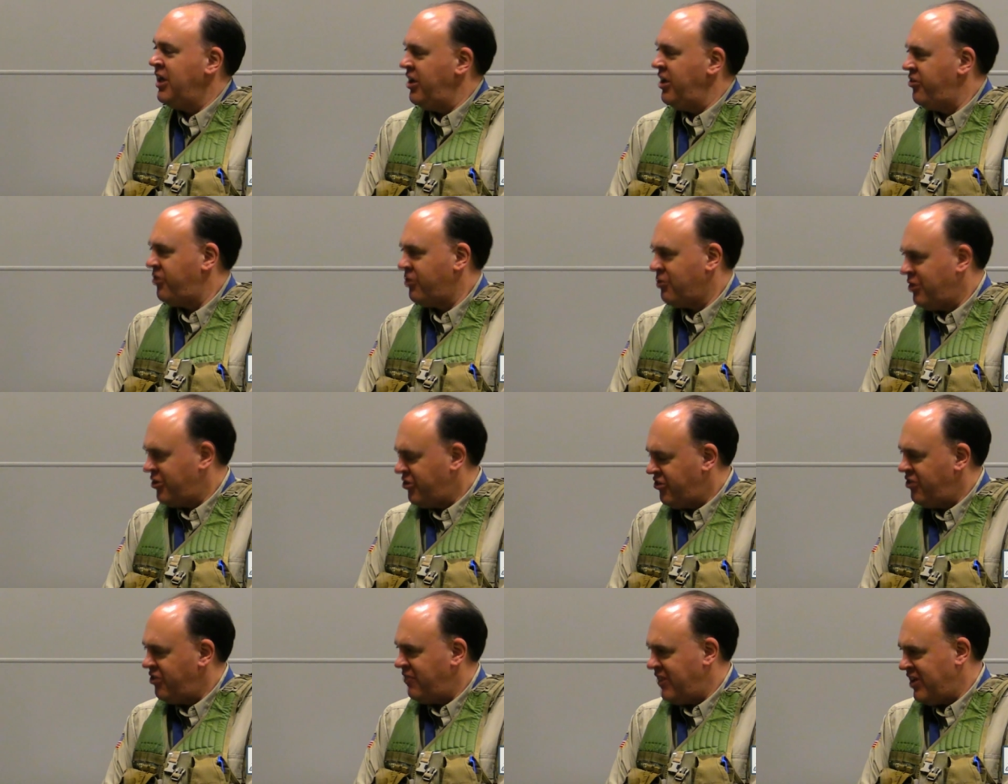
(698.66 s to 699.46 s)
is the
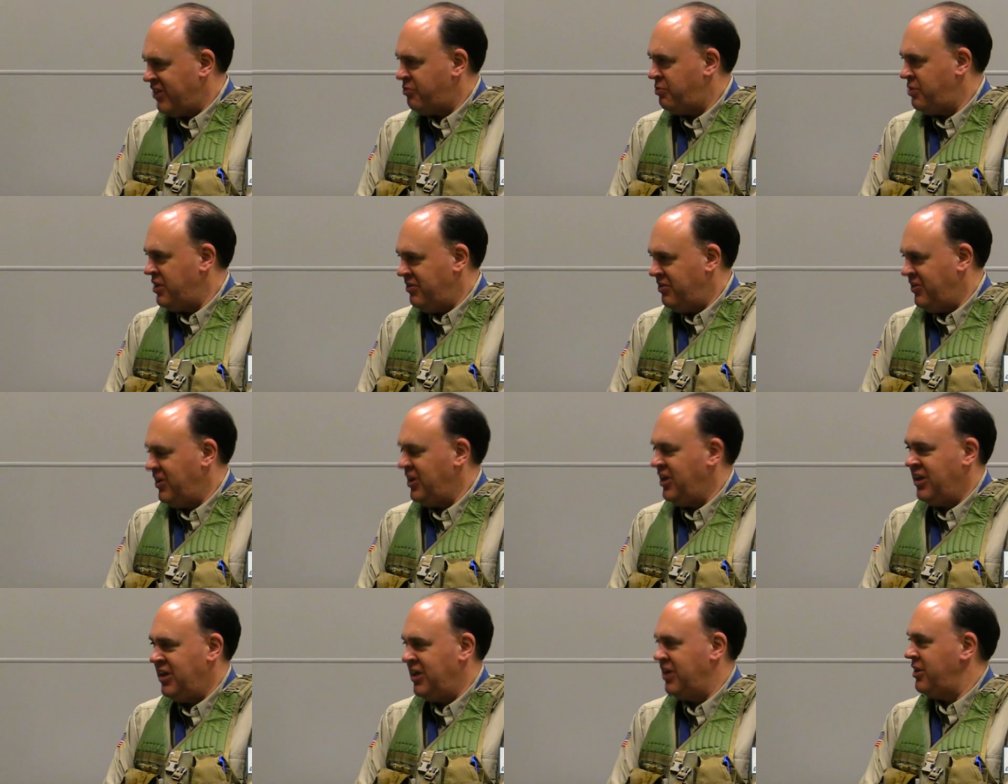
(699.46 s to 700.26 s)
question of
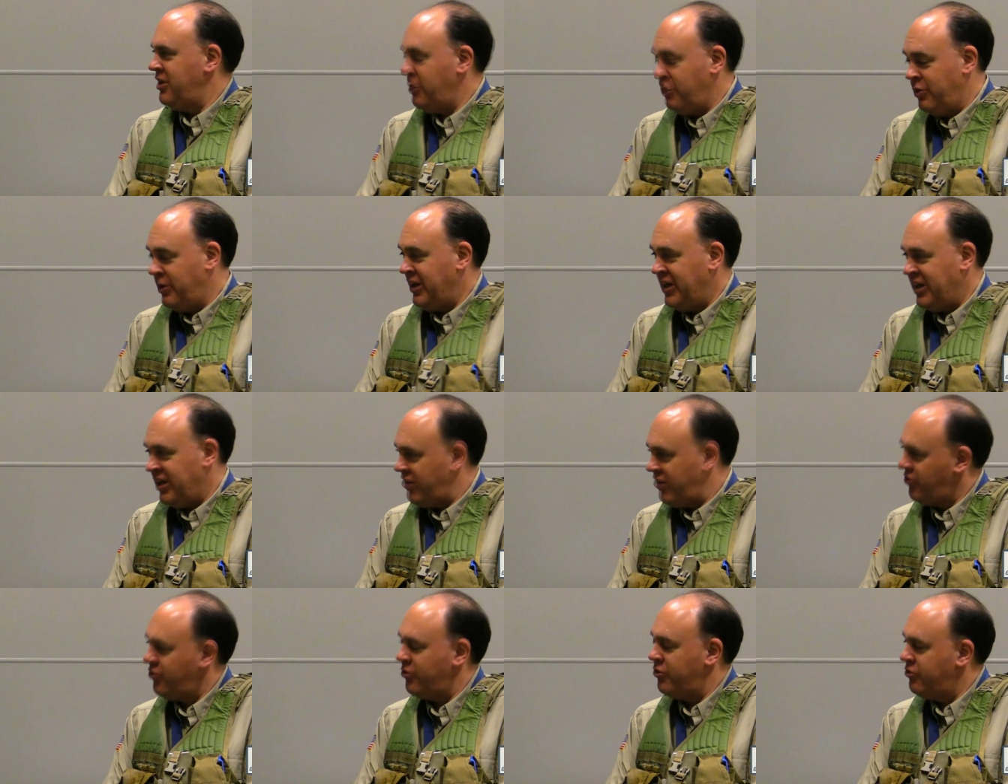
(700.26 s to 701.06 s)
FPV and
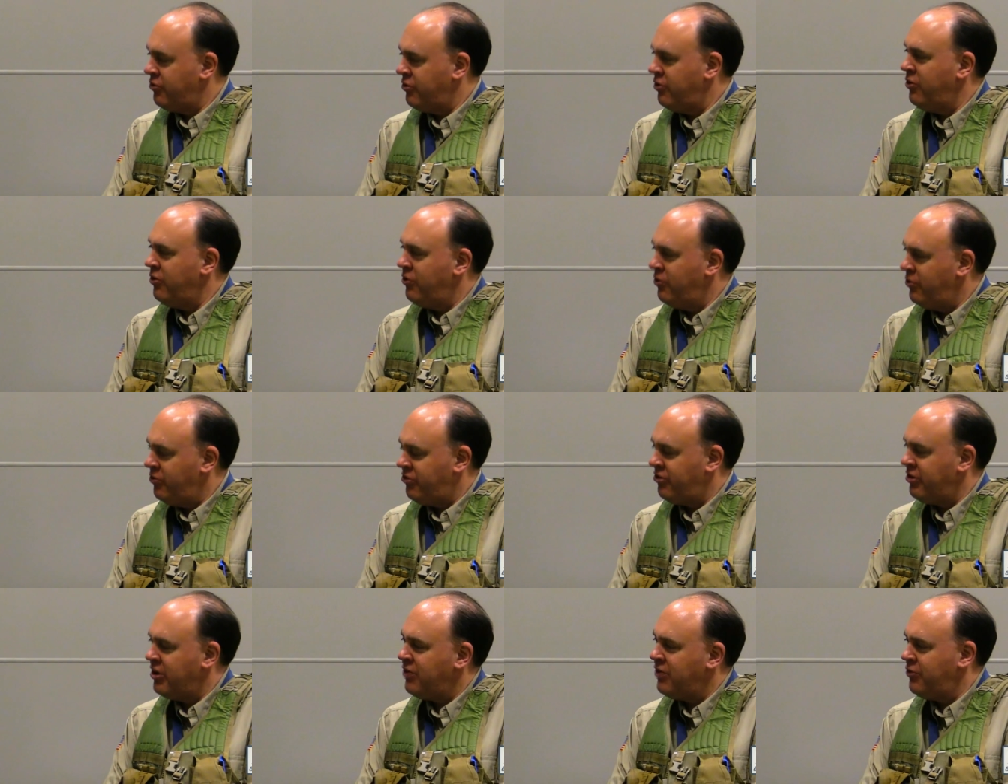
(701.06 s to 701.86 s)
UAS or
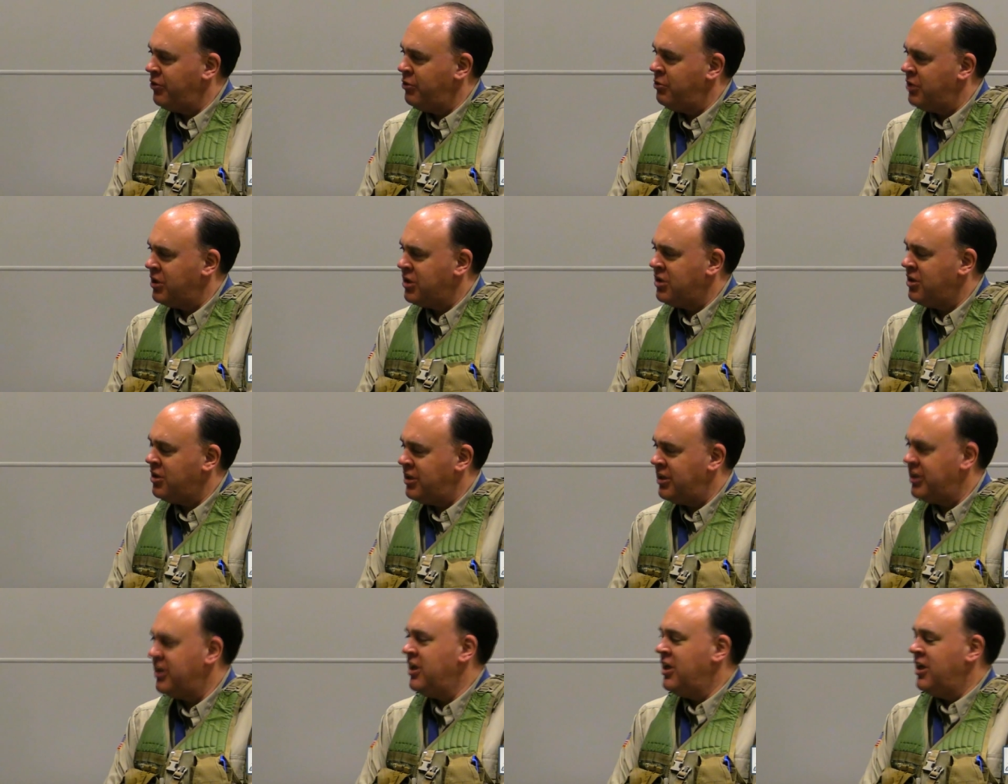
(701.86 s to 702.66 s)
drones or however you want to
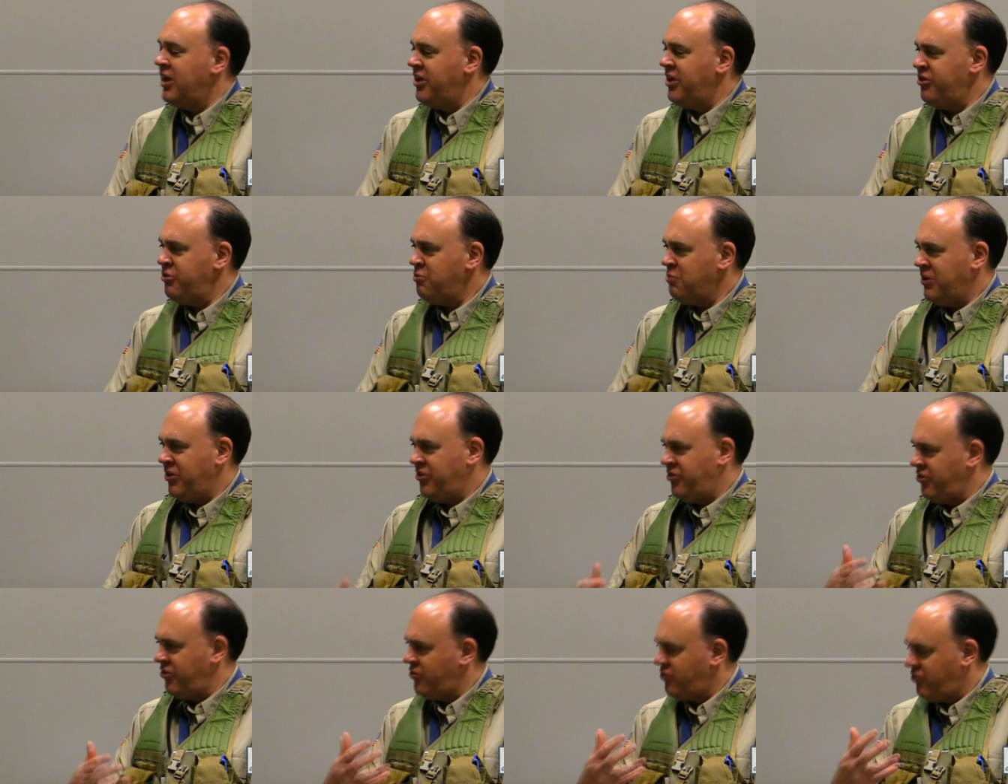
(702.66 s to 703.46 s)
call it. Could you please
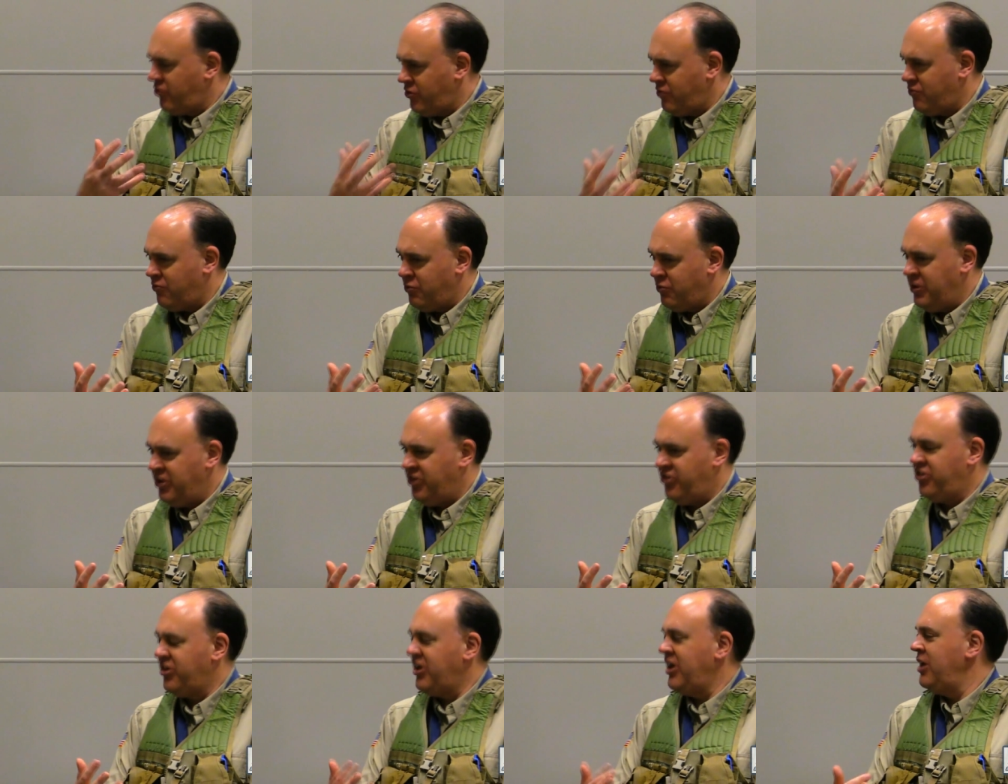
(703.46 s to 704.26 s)
just sort of
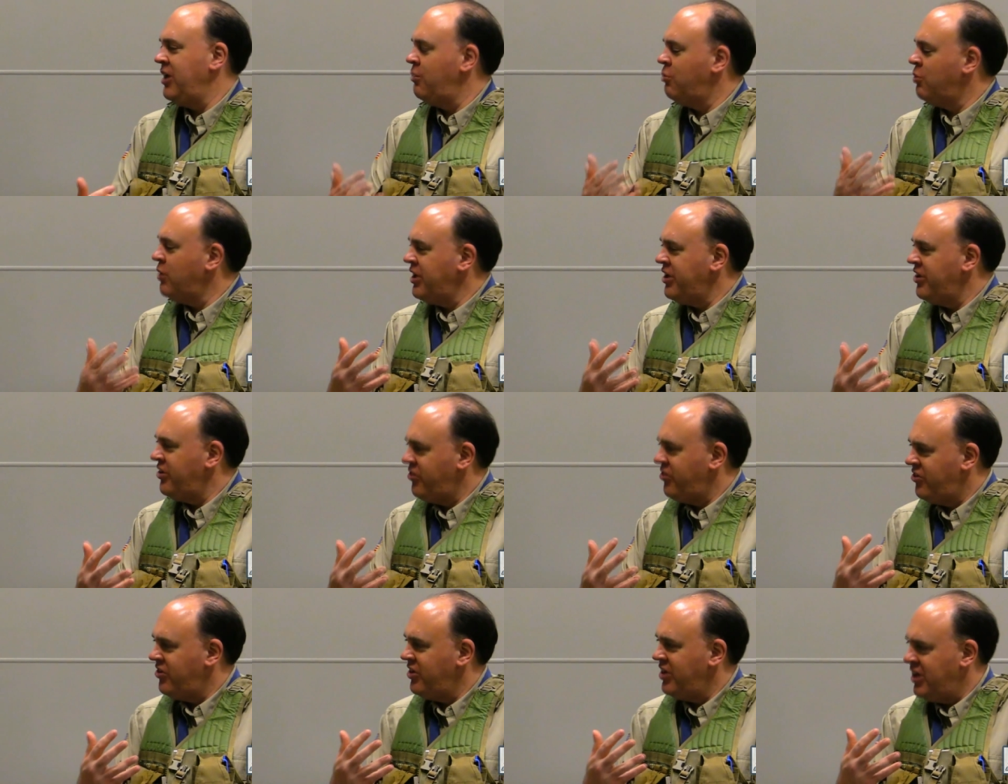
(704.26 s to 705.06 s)
restate what
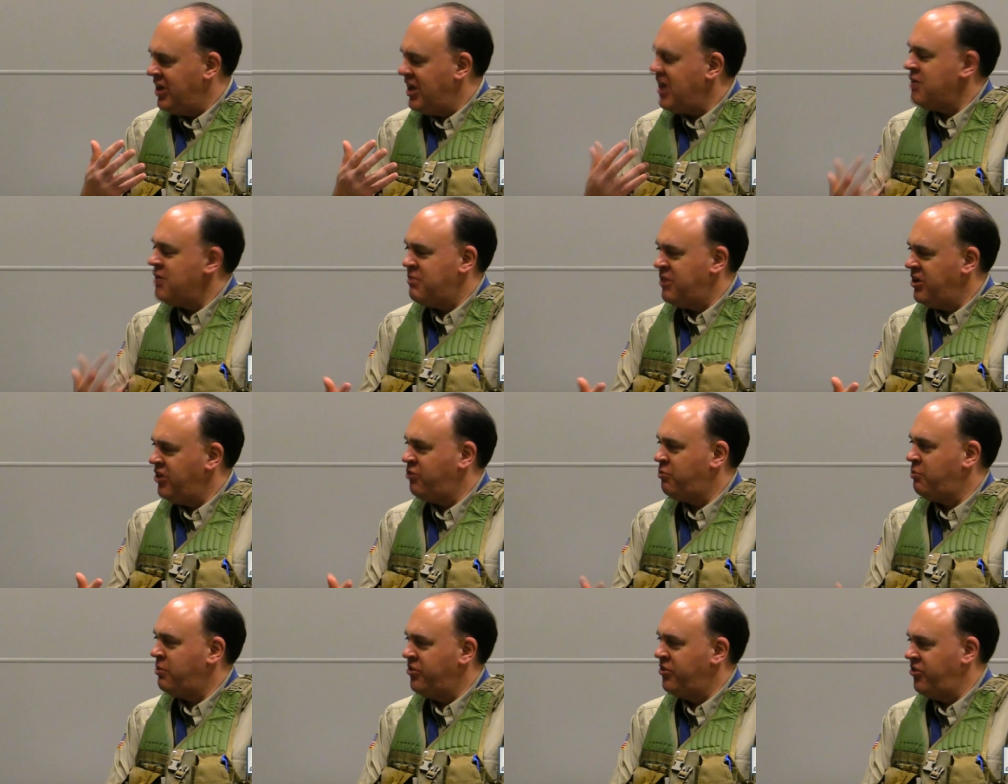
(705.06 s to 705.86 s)
is the
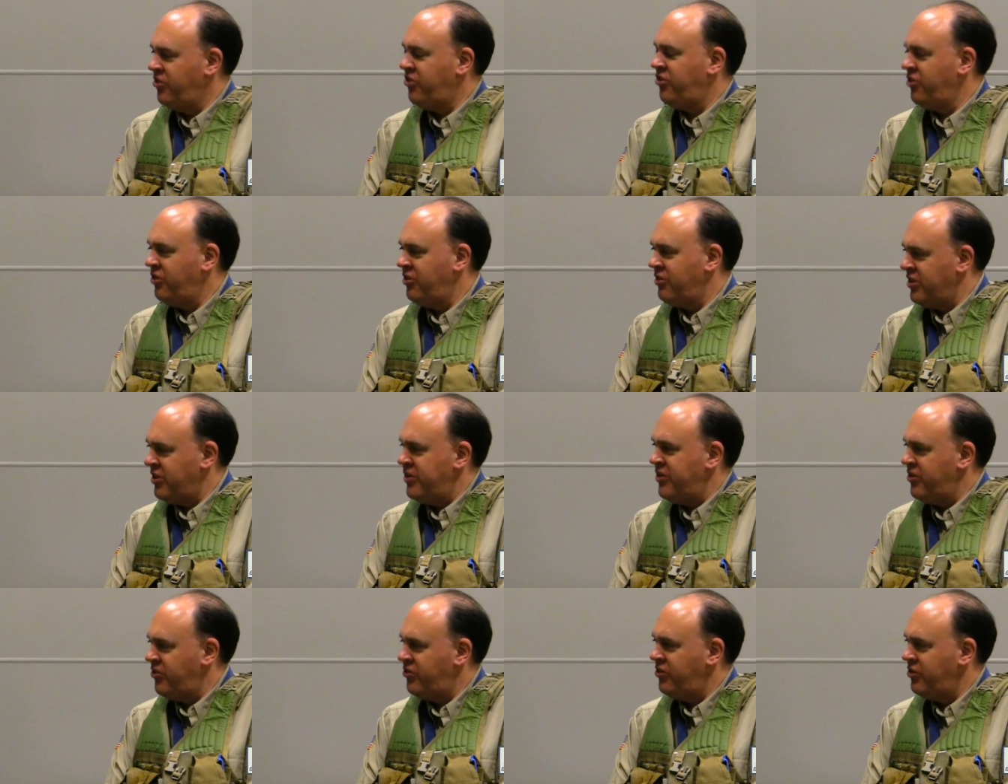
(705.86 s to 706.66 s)
AMA's position
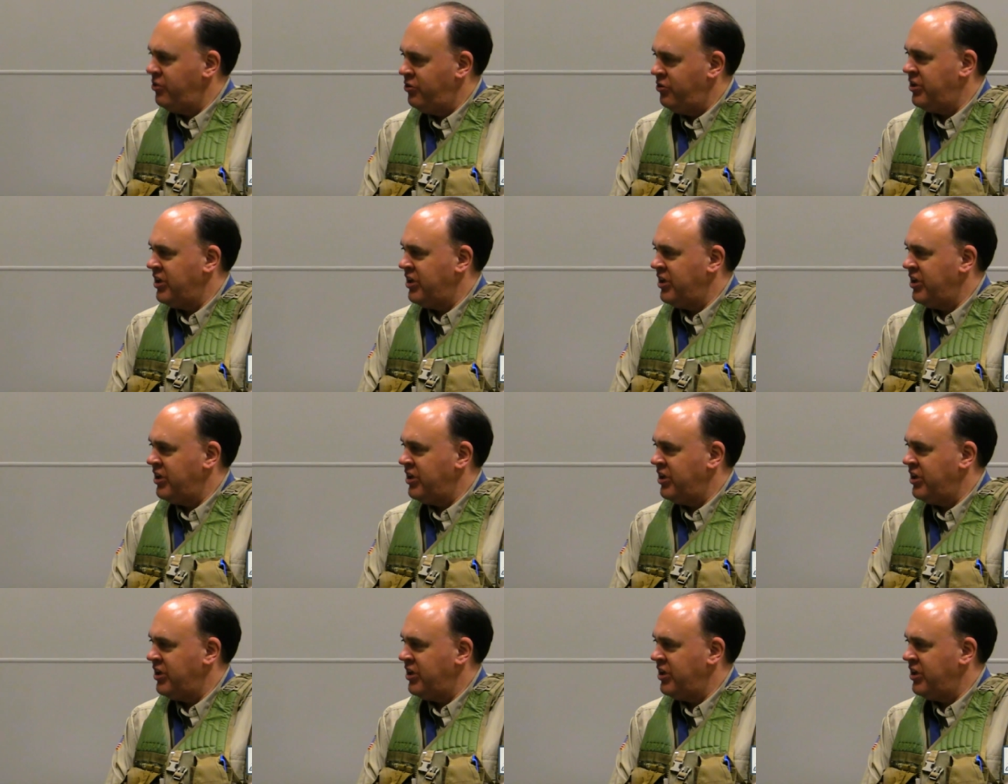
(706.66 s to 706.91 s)
on this new